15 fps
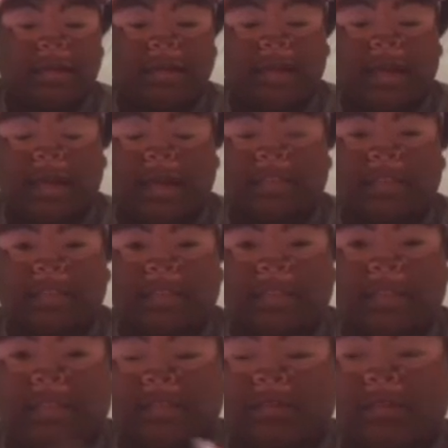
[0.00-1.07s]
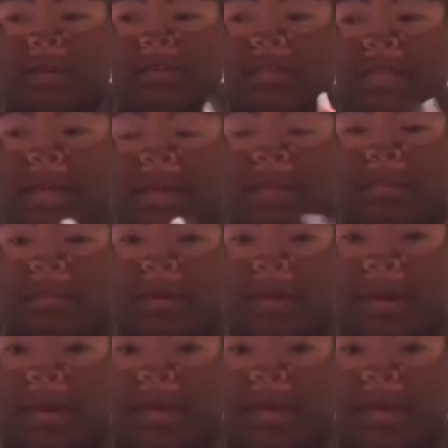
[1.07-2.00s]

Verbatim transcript: actually, you know, take part